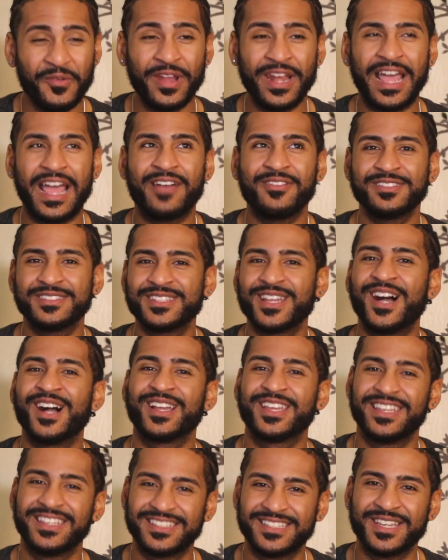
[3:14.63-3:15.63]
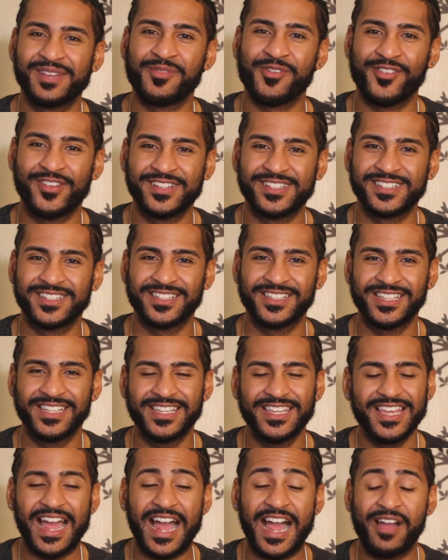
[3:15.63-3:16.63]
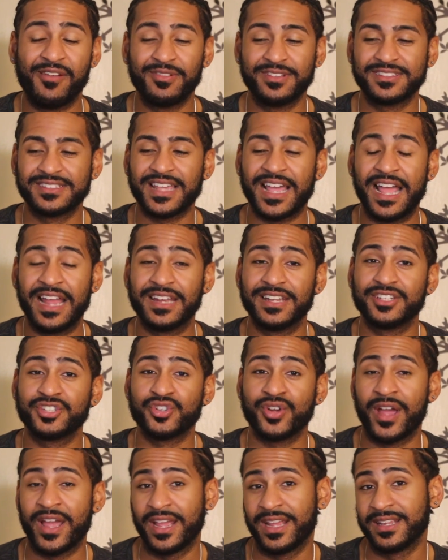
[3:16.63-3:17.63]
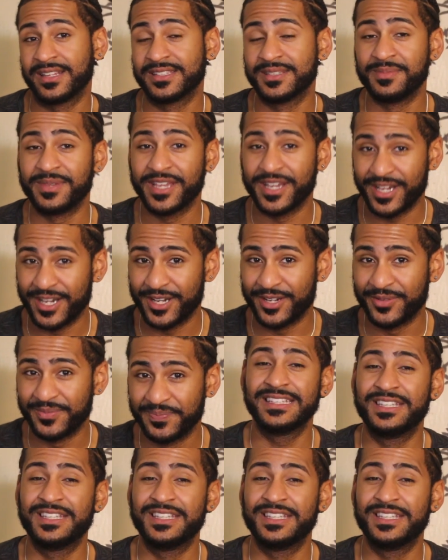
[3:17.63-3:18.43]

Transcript: When I was talking to him originally, I was kind of trying to be a hoe.